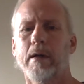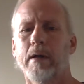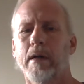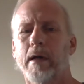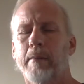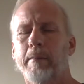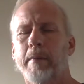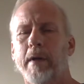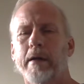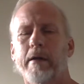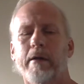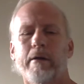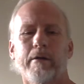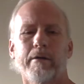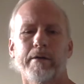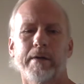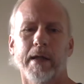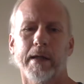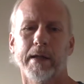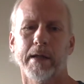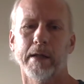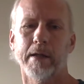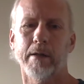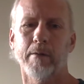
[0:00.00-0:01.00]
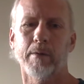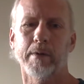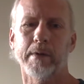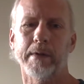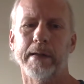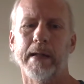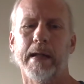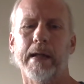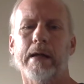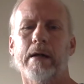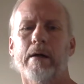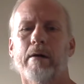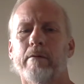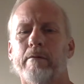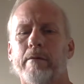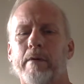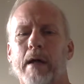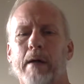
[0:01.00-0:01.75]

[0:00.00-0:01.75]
I'm not here to take anyone down.